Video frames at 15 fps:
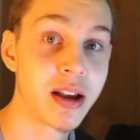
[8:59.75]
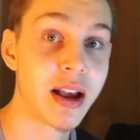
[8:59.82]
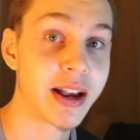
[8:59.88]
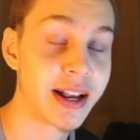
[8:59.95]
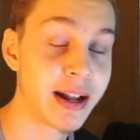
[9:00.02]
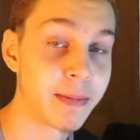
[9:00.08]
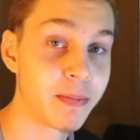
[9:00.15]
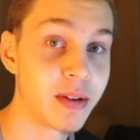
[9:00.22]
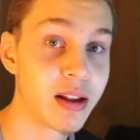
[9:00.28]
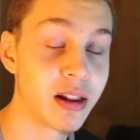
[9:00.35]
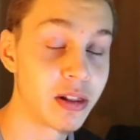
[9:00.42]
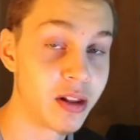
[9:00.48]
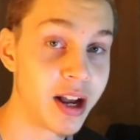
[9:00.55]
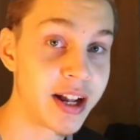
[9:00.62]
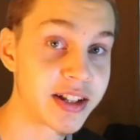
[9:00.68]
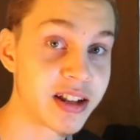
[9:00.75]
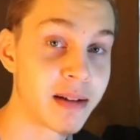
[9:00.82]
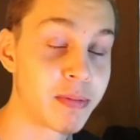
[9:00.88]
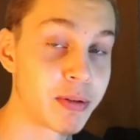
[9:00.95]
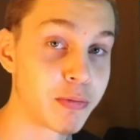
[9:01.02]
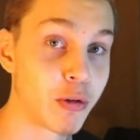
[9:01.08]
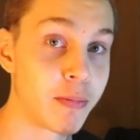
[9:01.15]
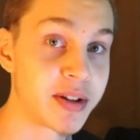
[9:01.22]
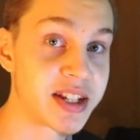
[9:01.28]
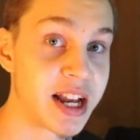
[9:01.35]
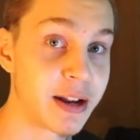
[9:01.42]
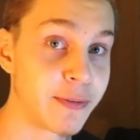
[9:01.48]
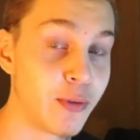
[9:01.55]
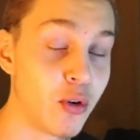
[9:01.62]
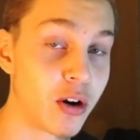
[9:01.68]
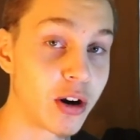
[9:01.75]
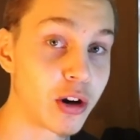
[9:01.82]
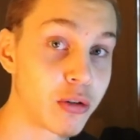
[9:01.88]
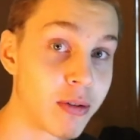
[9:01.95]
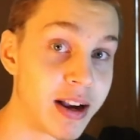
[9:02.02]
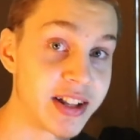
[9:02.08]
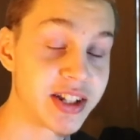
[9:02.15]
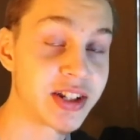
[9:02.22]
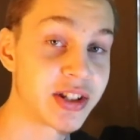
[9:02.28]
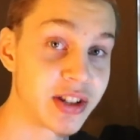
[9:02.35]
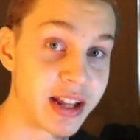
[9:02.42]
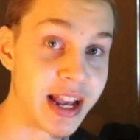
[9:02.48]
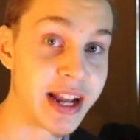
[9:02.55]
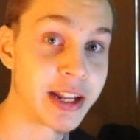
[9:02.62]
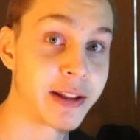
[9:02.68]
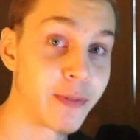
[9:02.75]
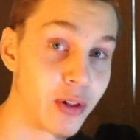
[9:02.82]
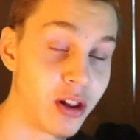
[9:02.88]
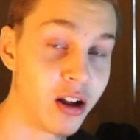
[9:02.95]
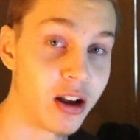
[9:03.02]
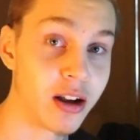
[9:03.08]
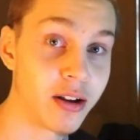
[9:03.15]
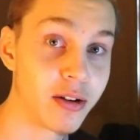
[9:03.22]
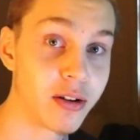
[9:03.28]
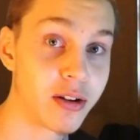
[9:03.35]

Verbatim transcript: Again, lines up with Romans ten four. Christ is the end of the law.